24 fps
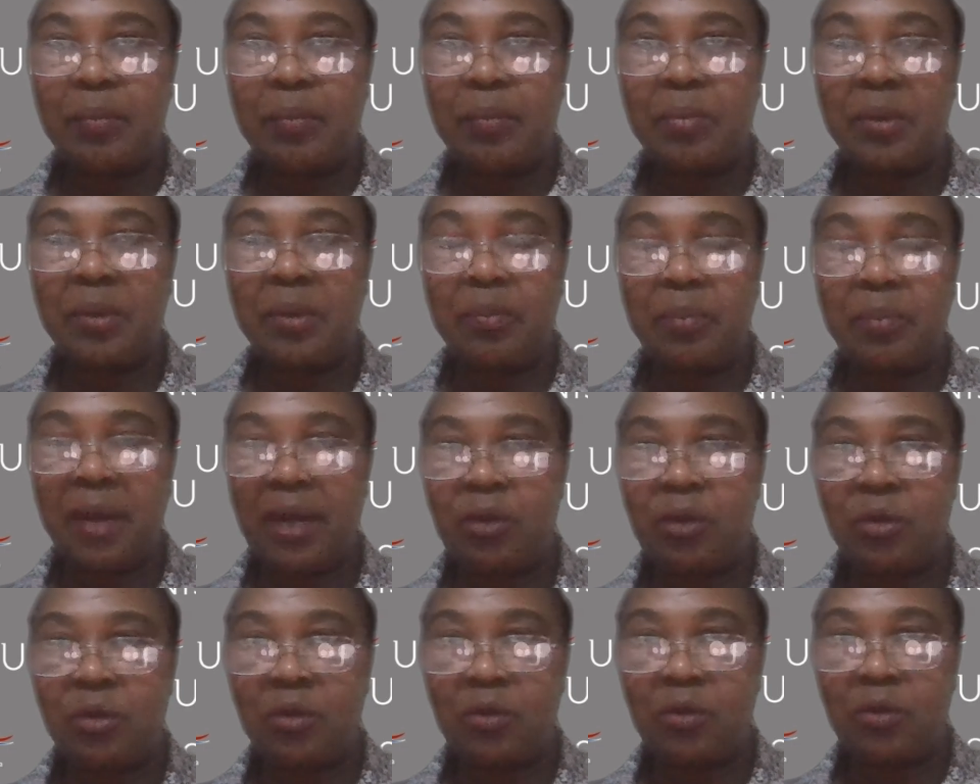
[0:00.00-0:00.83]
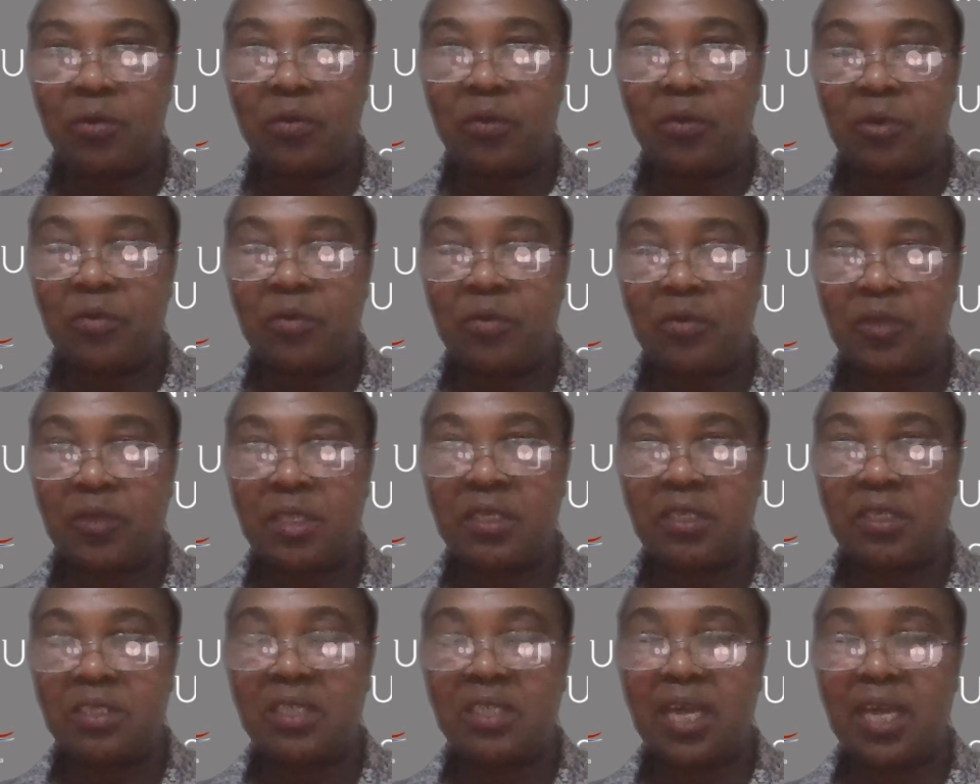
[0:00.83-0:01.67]
be part of
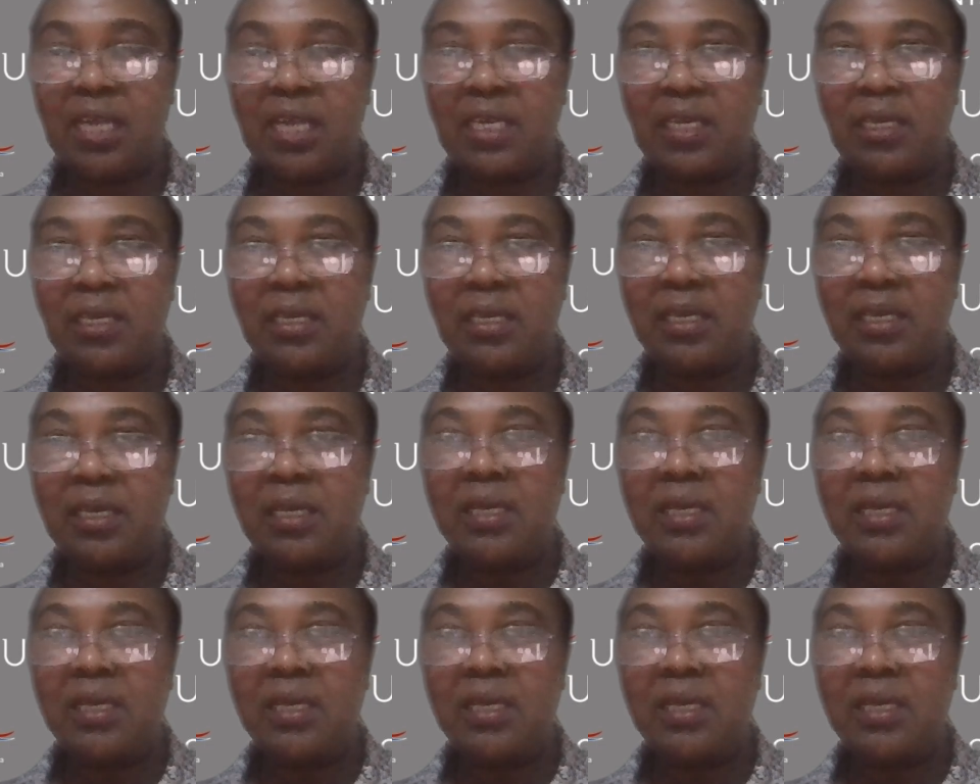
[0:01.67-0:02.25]
this study?